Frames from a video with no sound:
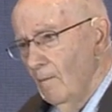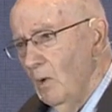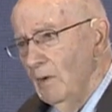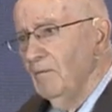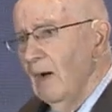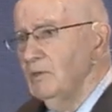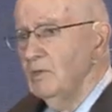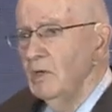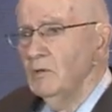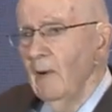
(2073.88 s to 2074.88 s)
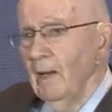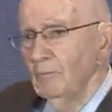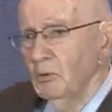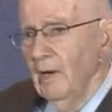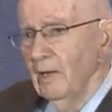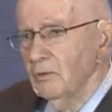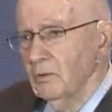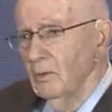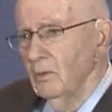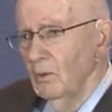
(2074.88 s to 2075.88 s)
What if I change my
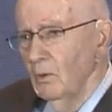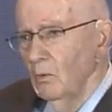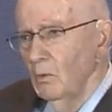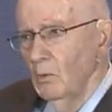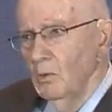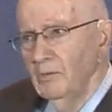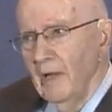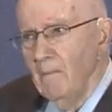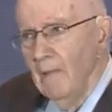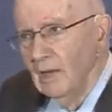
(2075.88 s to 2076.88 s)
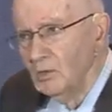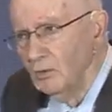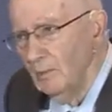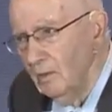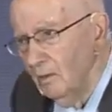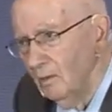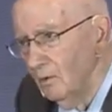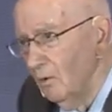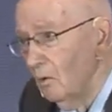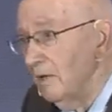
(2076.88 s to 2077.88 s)
price? Will they match me
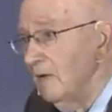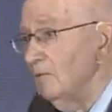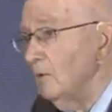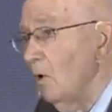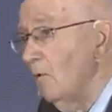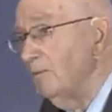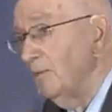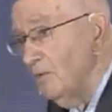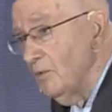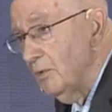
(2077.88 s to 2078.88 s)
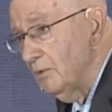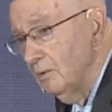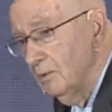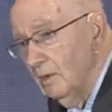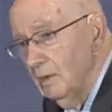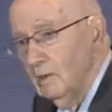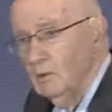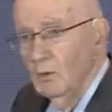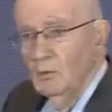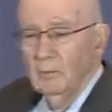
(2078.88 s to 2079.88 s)
or even go further at
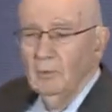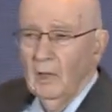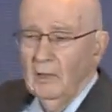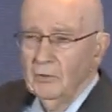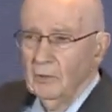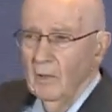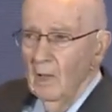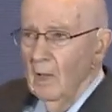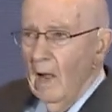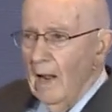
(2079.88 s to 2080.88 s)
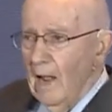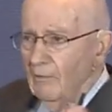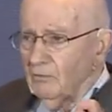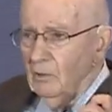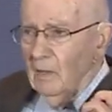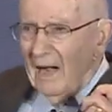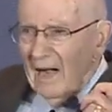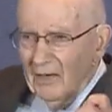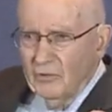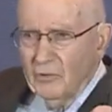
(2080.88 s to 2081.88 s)
a lower price? I have to
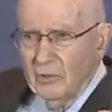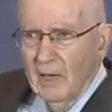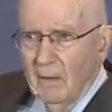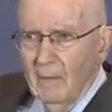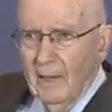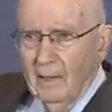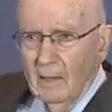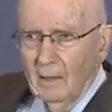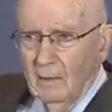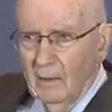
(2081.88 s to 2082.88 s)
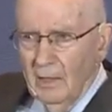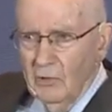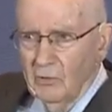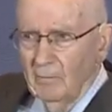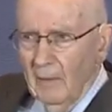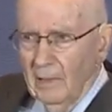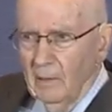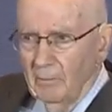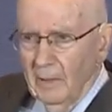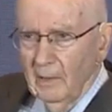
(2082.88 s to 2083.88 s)
understand each of my
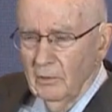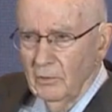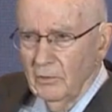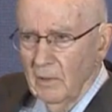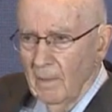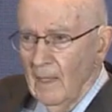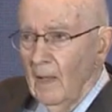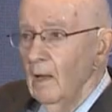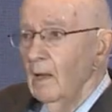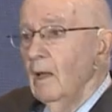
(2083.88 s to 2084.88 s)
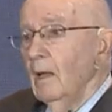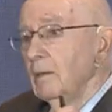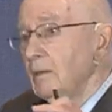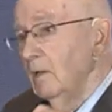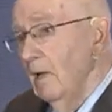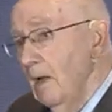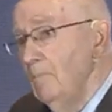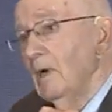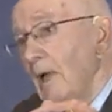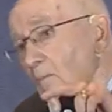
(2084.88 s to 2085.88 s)
competitors today,
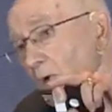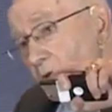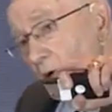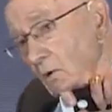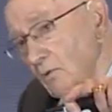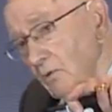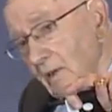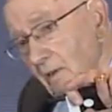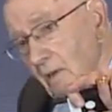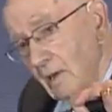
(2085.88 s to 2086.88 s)
but I must also get